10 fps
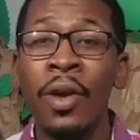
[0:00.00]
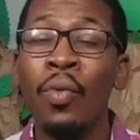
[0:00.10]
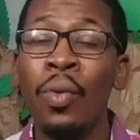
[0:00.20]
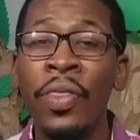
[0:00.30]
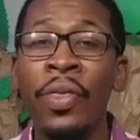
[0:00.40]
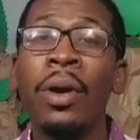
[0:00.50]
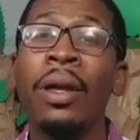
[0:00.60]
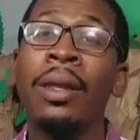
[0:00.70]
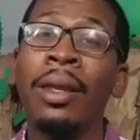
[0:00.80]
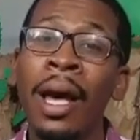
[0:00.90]
went through a
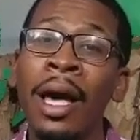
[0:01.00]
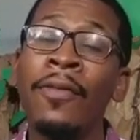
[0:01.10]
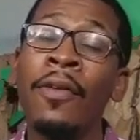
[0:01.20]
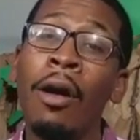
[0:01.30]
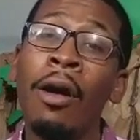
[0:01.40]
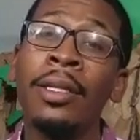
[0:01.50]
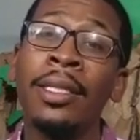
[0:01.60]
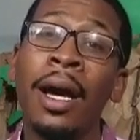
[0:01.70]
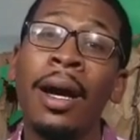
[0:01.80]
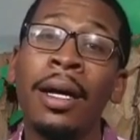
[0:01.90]
lot of hard
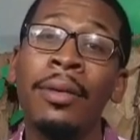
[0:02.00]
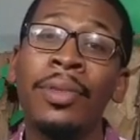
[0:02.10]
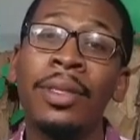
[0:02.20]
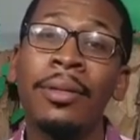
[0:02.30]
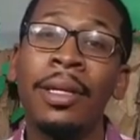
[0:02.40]
times.